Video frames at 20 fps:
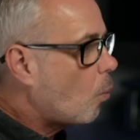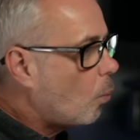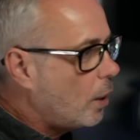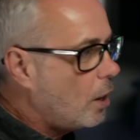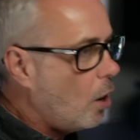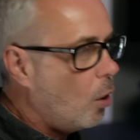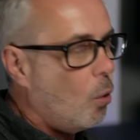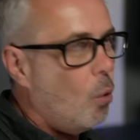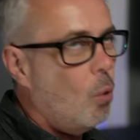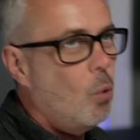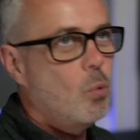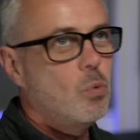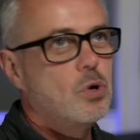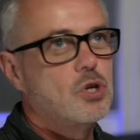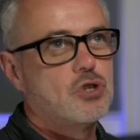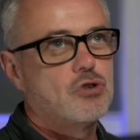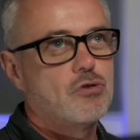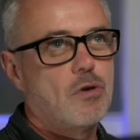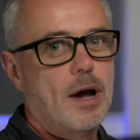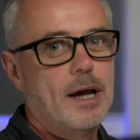we are
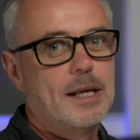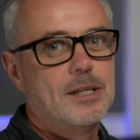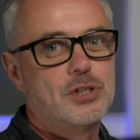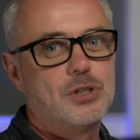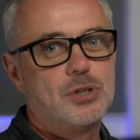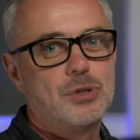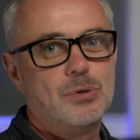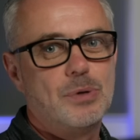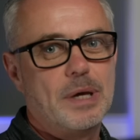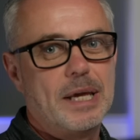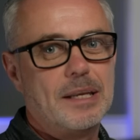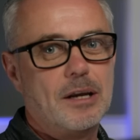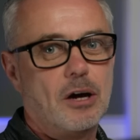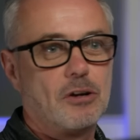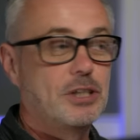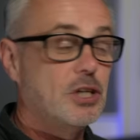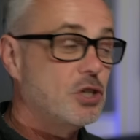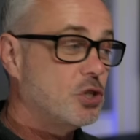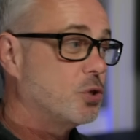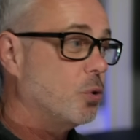always trying to, in our
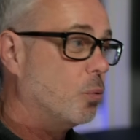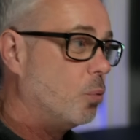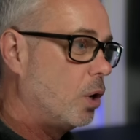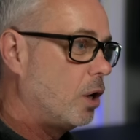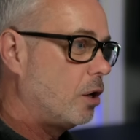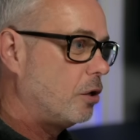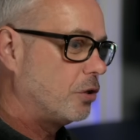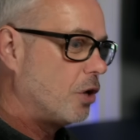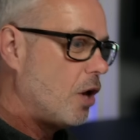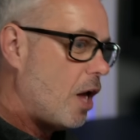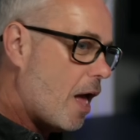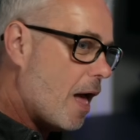digital world,